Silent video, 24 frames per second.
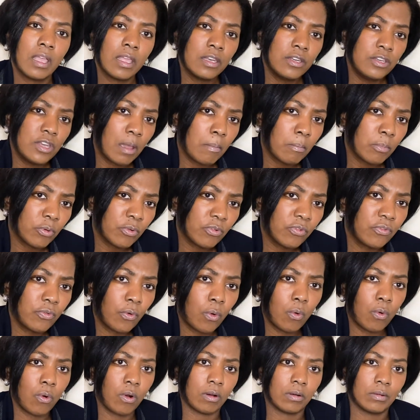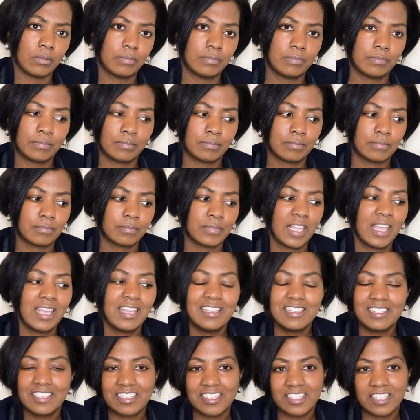Number 4,
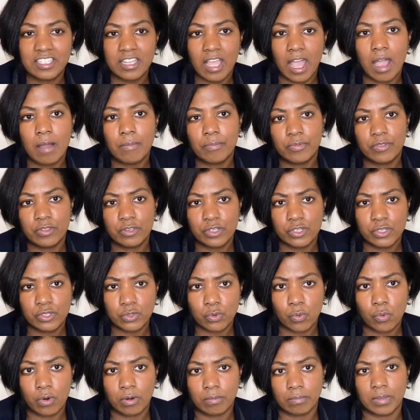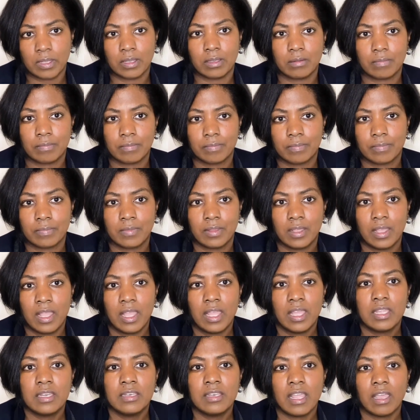stop the storming.
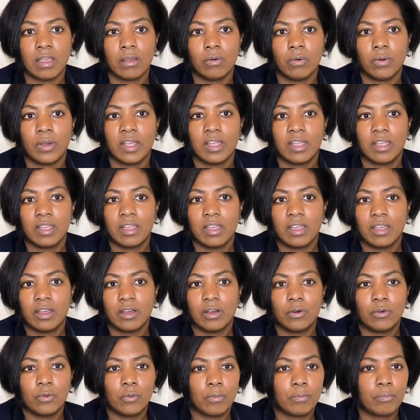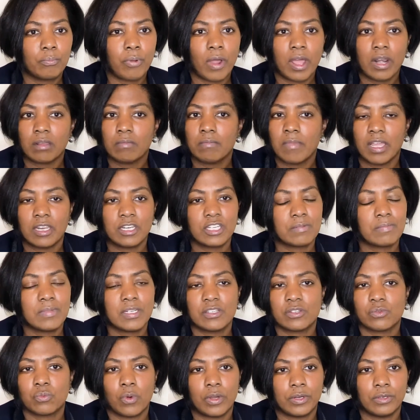Now, product management
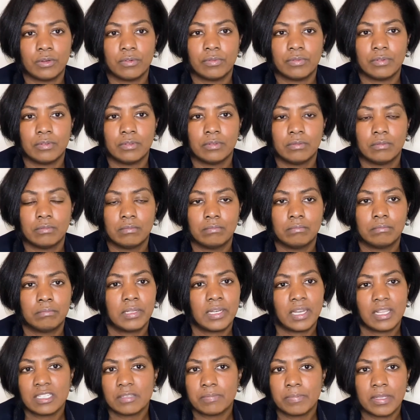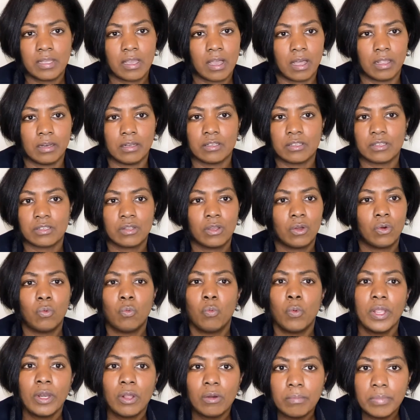is wonderful, but let's be honest,
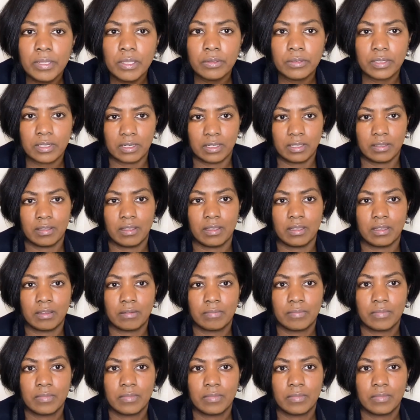we don't build anything,